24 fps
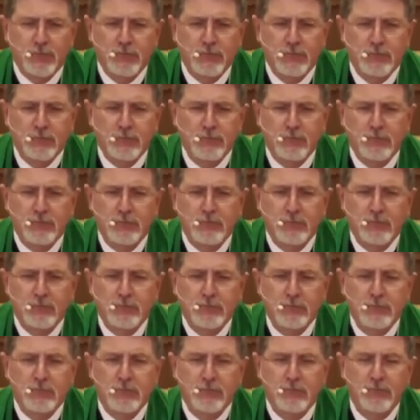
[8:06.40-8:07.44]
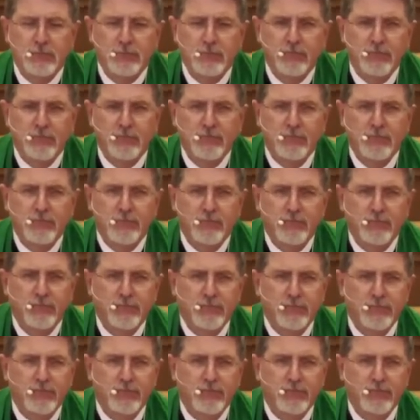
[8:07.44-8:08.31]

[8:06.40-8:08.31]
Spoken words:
No one is speaking in this clip.